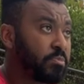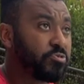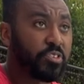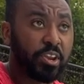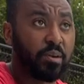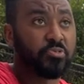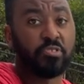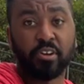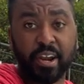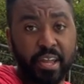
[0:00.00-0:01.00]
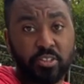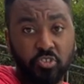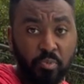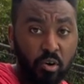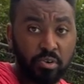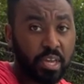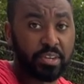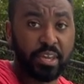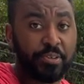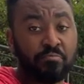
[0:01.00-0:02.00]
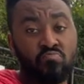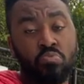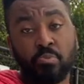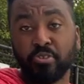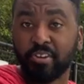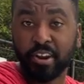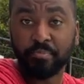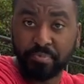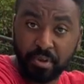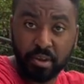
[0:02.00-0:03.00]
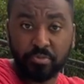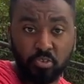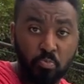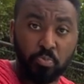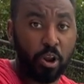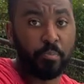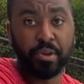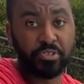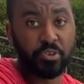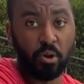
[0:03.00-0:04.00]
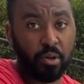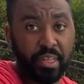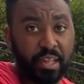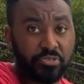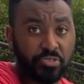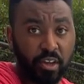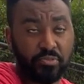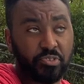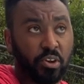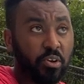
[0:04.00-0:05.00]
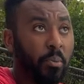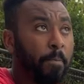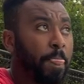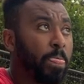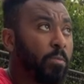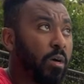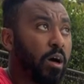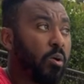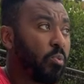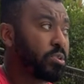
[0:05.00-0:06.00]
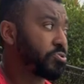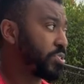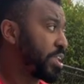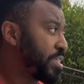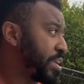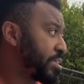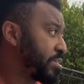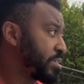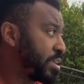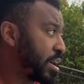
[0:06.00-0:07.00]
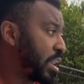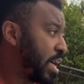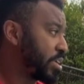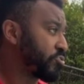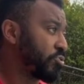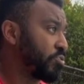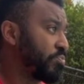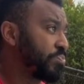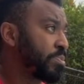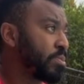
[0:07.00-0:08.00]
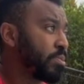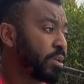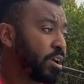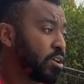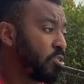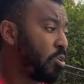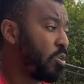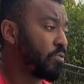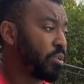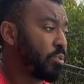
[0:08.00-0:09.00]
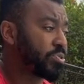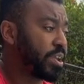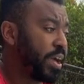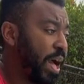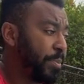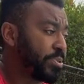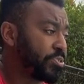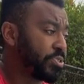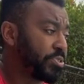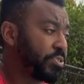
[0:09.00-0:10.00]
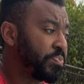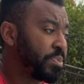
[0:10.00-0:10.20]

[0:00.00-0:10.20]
sit-ups, you're gonna get smoked, and then you're gonna do blurpees and all that stuff. So um, when you stand in that, in that classroom, they gotta go over what's gonna happen to you